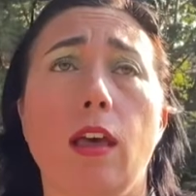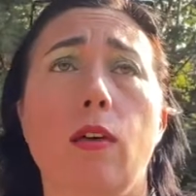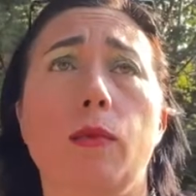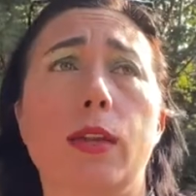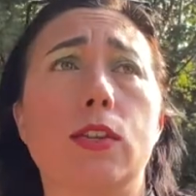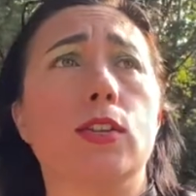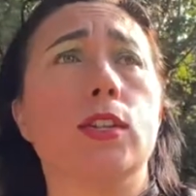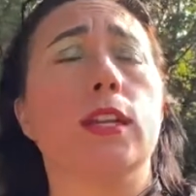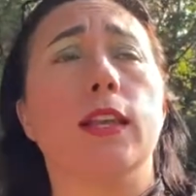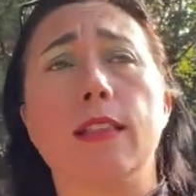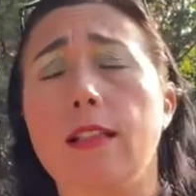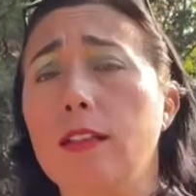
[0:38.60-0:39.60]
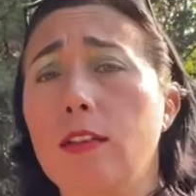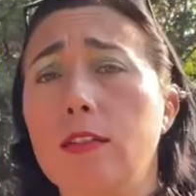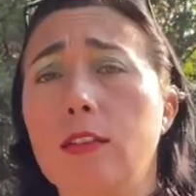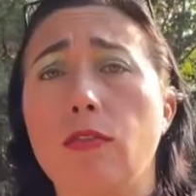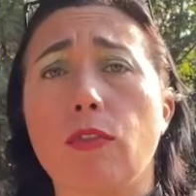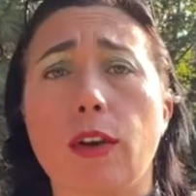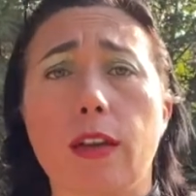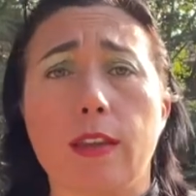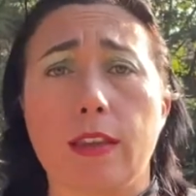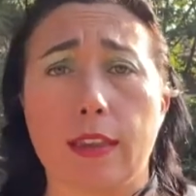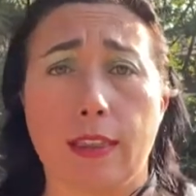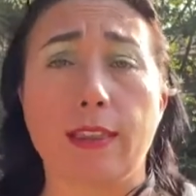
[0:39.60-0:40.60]
which is a little different
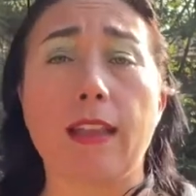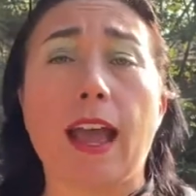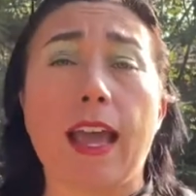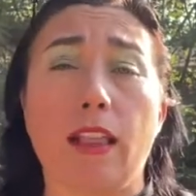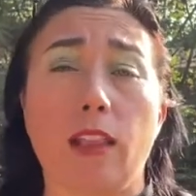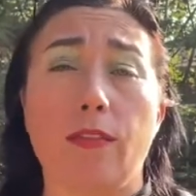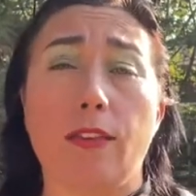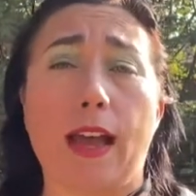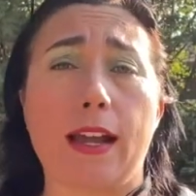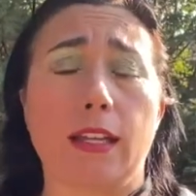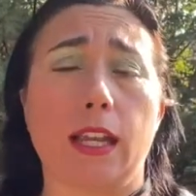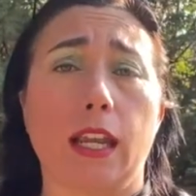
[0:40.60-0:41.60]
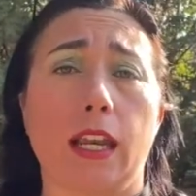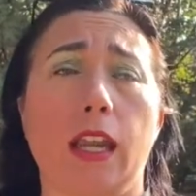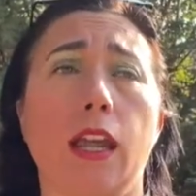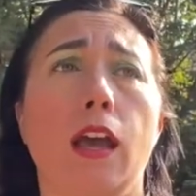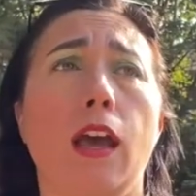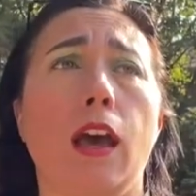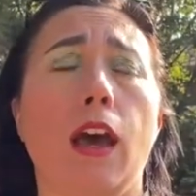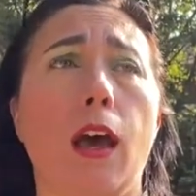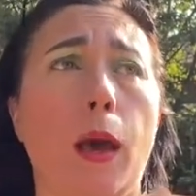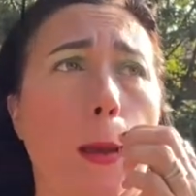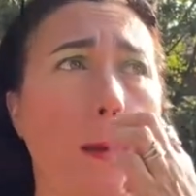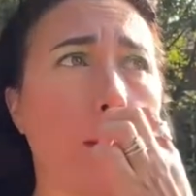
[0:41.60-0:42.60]
style of acting.
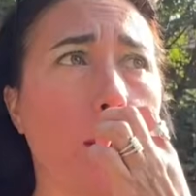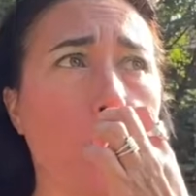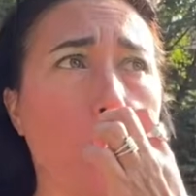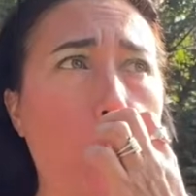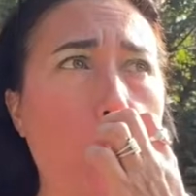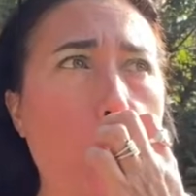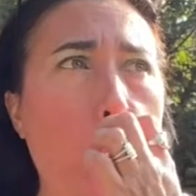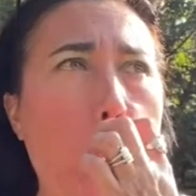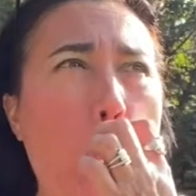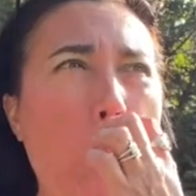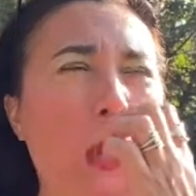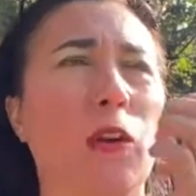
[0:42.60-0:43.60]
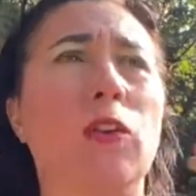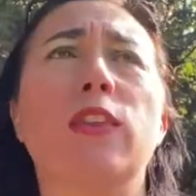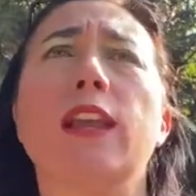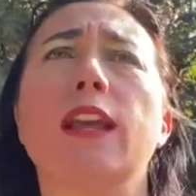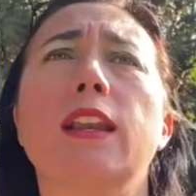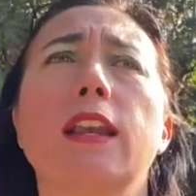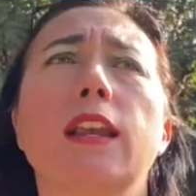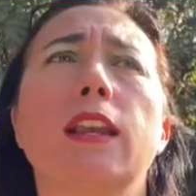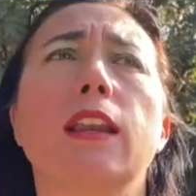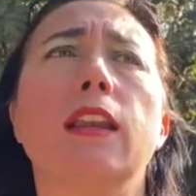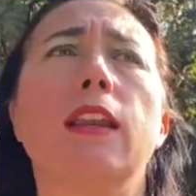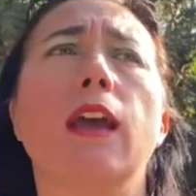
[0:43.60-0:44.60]
So
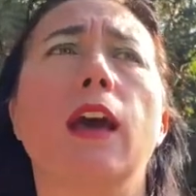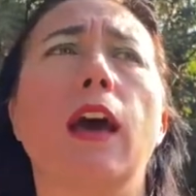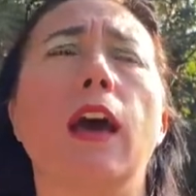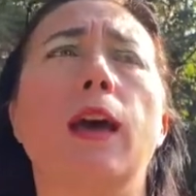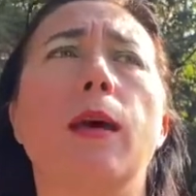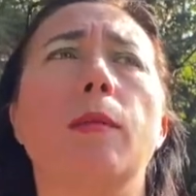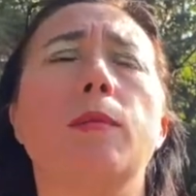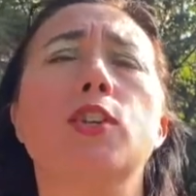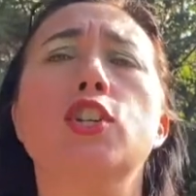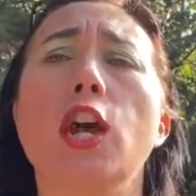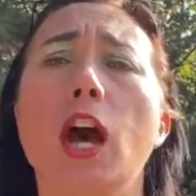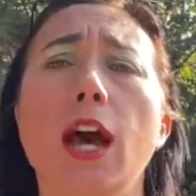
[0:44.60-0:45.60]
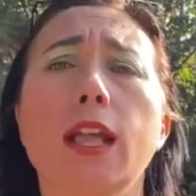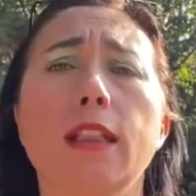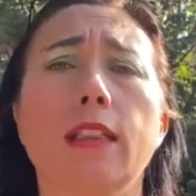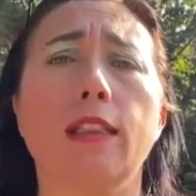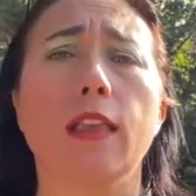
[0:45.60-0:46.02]
understanding shots.